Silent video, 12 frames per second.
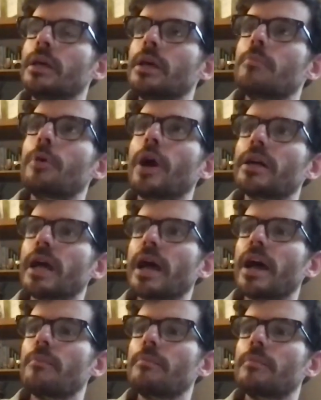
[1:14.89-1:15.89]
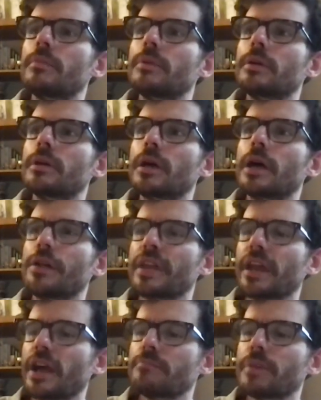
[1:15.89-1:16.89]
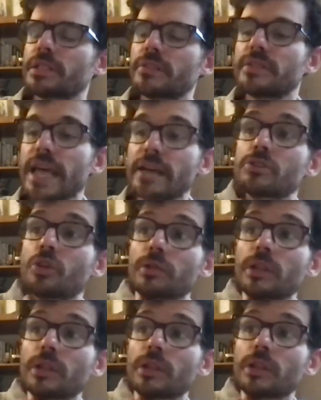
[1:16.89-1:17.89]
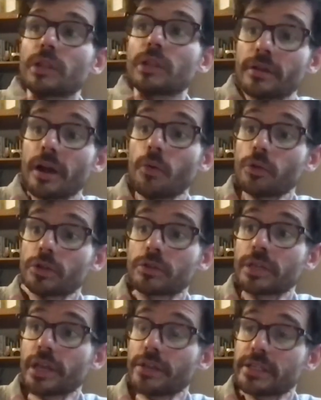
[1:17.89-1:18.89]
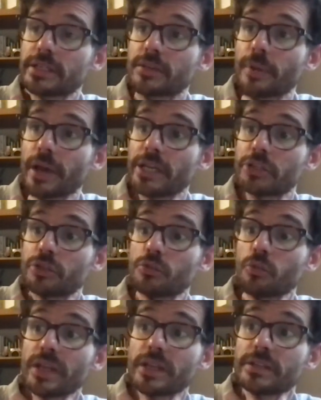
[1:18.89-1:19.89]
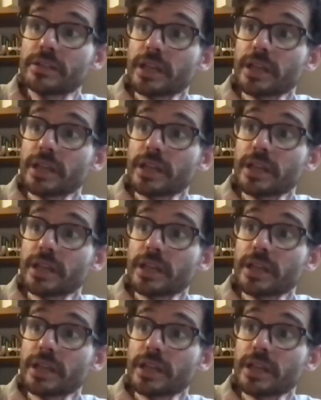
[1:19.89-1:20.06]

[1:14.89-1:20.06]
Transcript: But I think I must have settled on, like, you know, I want to, you know, this is about history's winners.